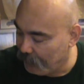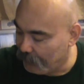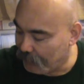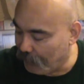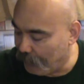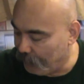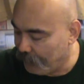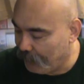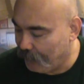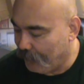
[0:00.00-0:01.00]
So
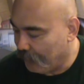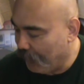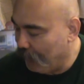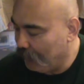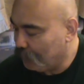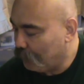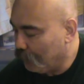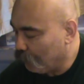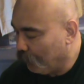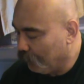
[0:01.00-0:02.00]
again, this
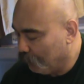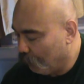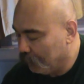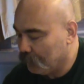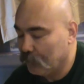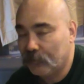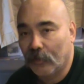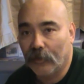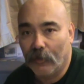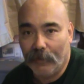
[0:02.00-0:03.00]
is one of those ones that's
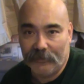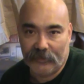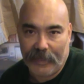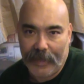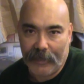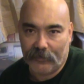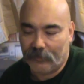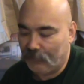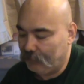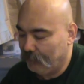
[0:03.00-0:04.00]
going to go in my stash,
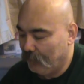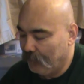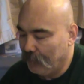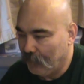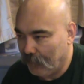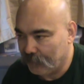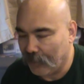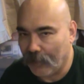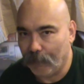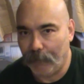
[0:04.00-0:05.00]
and as I
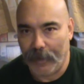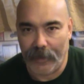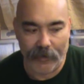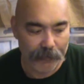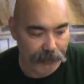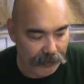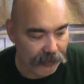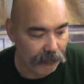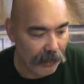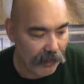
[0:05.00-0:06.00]
get better
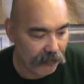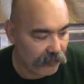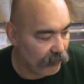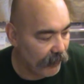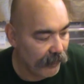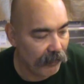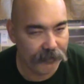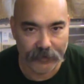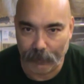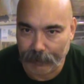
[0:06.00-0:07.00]
building models, because right now I'm
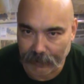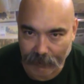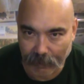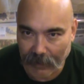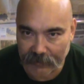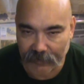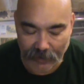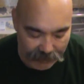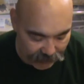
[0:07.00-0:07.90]
still building box stock